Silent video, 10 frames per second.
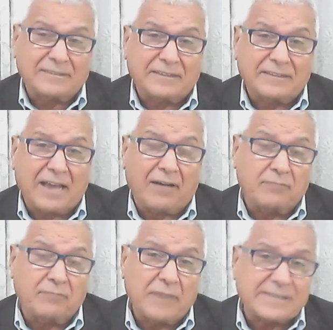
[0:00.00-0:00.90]
the
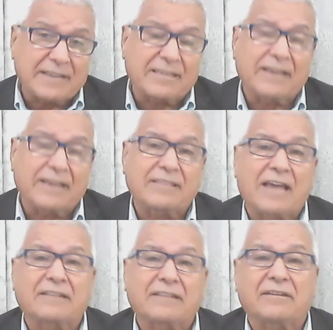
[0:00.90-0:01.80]
amazing thing
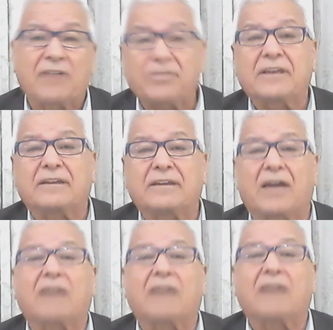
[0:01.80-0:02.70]
that
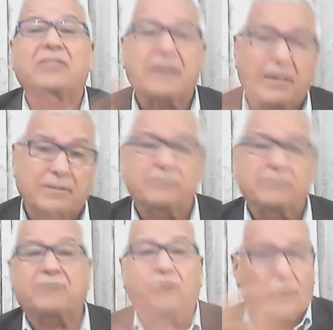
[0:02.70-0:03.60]
nothing happened
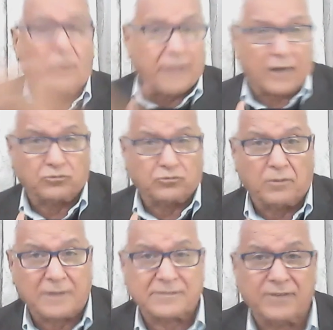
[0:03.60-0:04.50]
before the
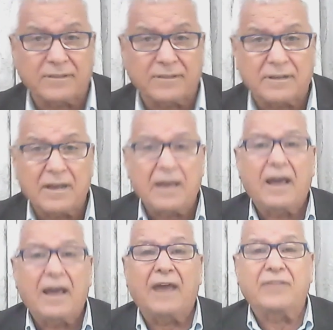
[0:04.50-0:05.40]
October 7th, and they